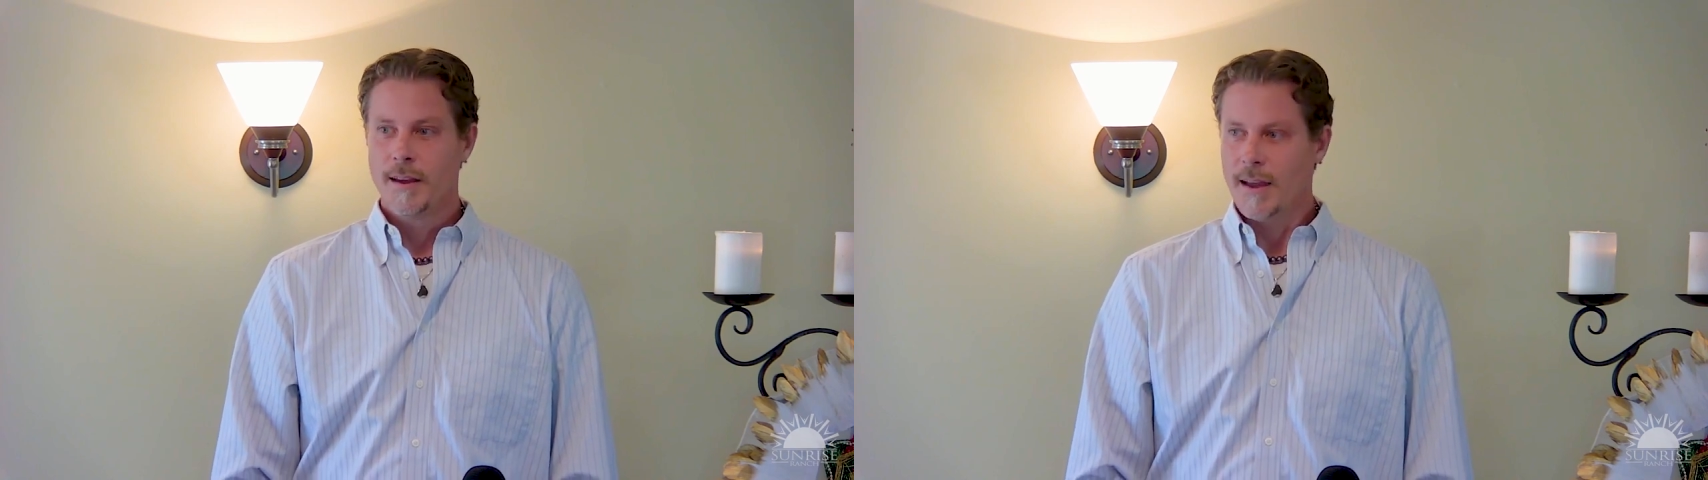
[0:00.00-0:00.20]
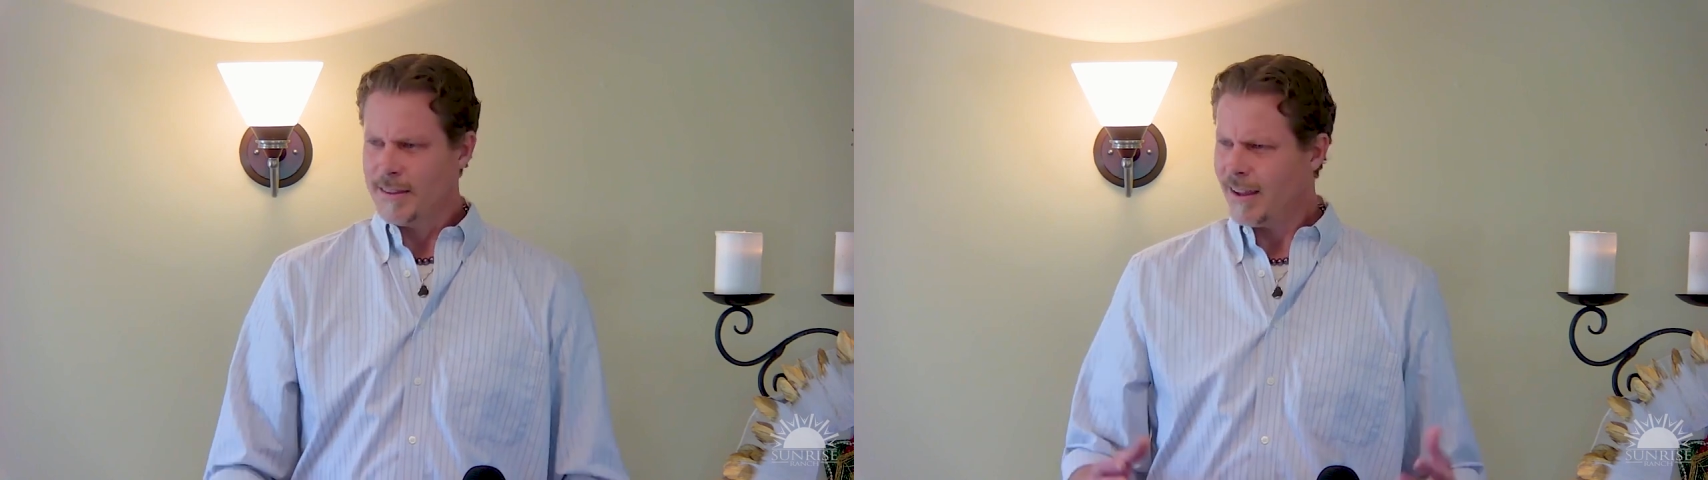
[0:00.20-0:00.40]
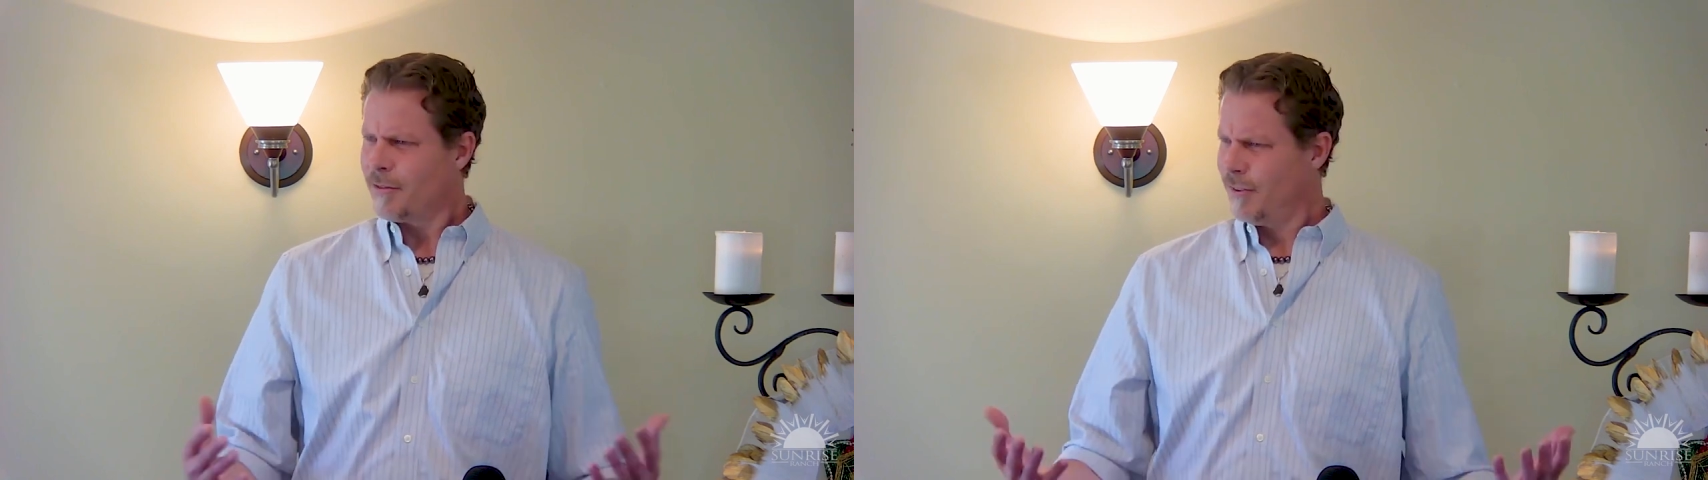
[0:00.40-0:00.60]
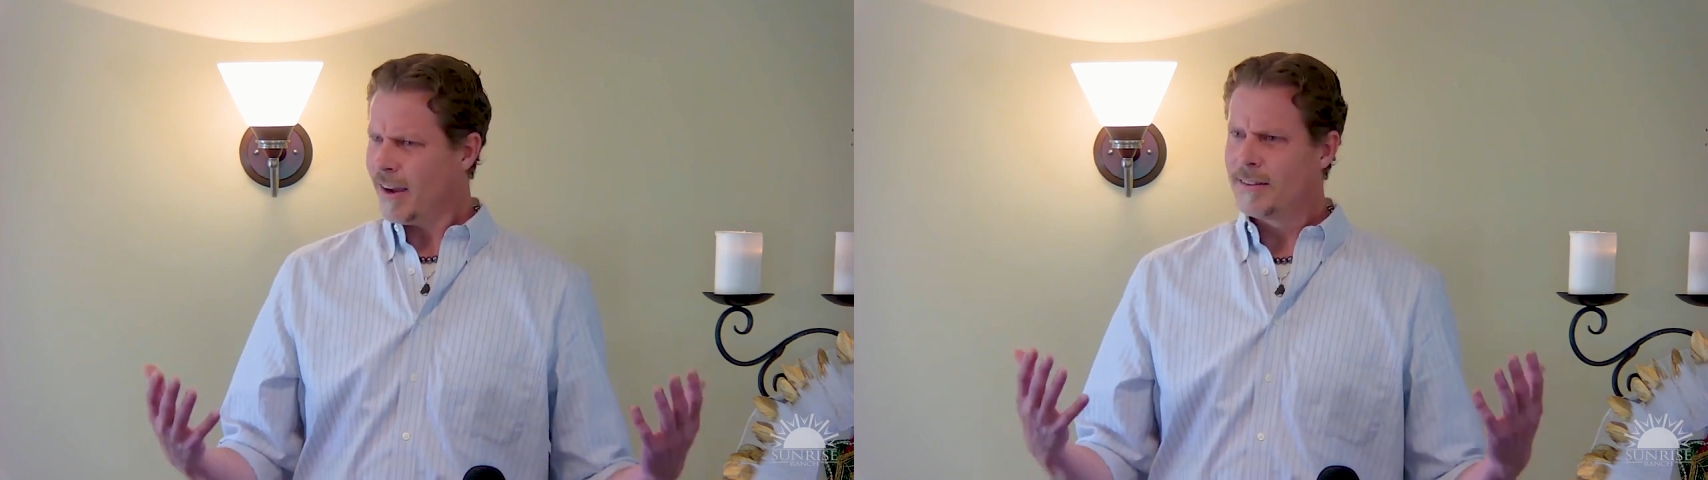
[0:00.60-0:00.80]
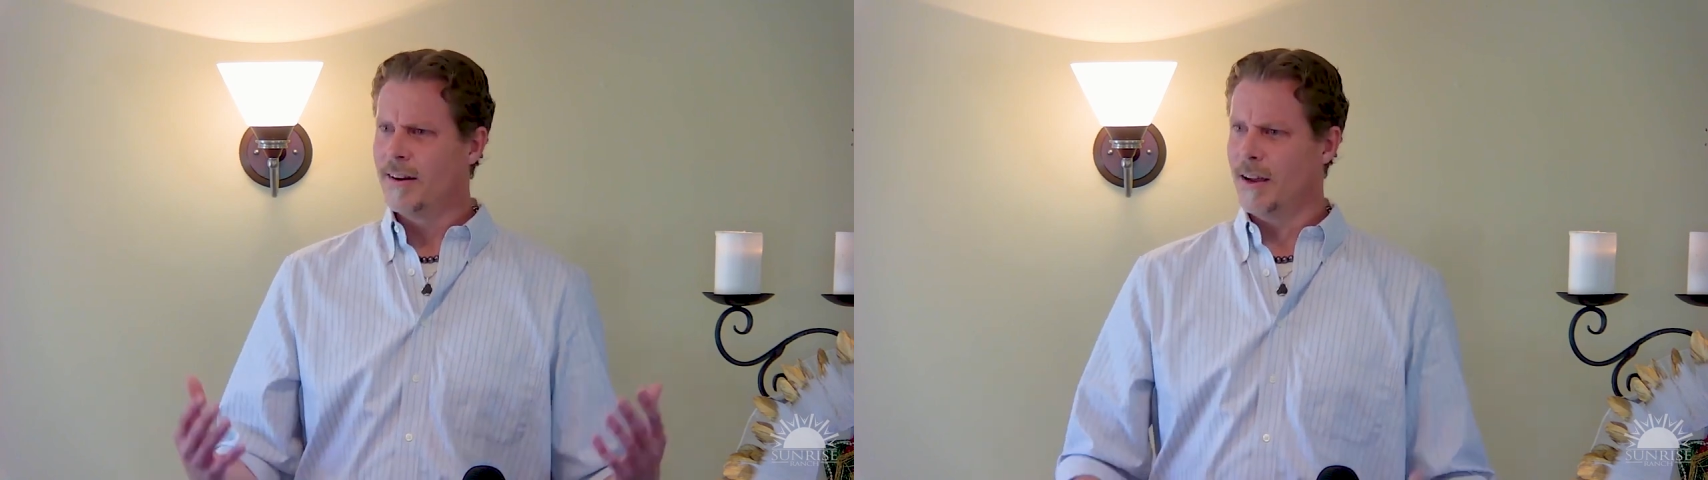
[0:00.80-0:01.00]
And that
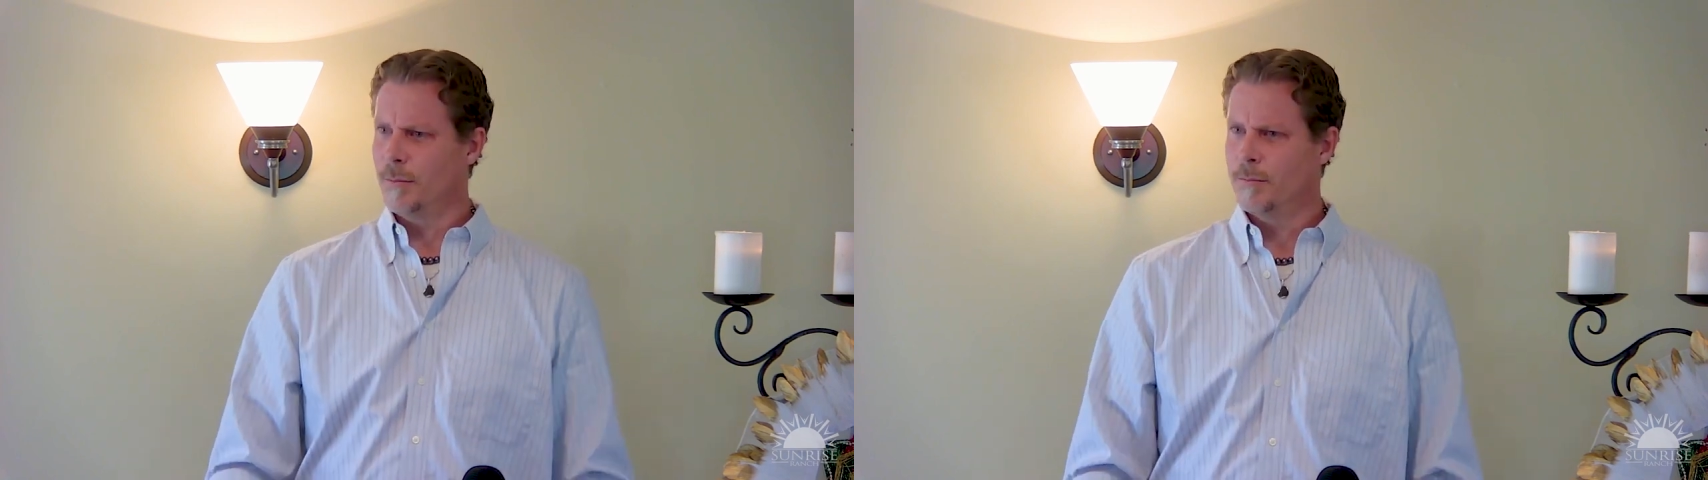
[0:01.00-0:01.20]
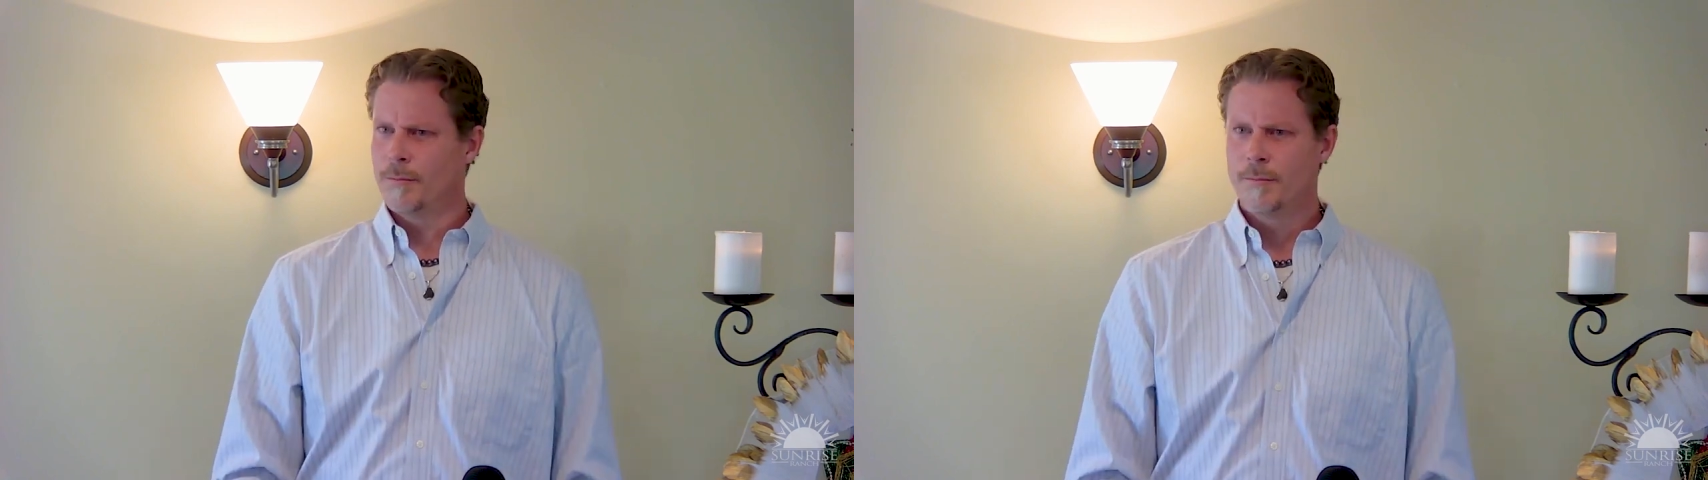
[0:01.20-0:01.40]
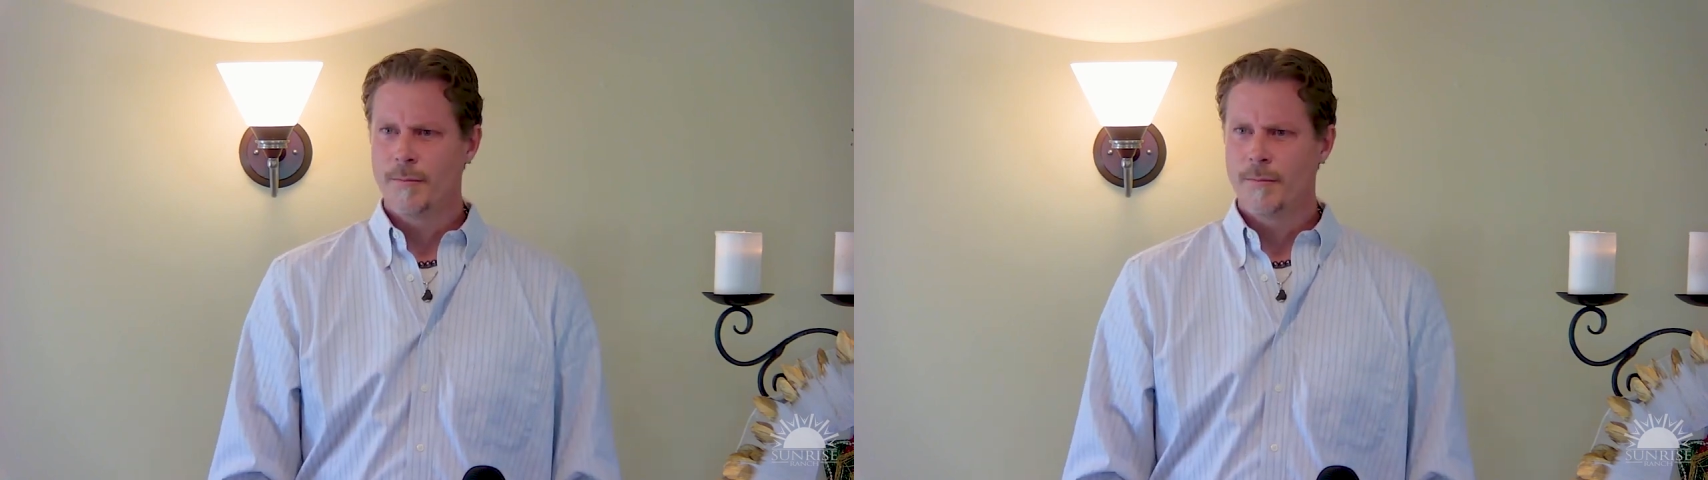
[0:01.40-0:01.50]
affected him,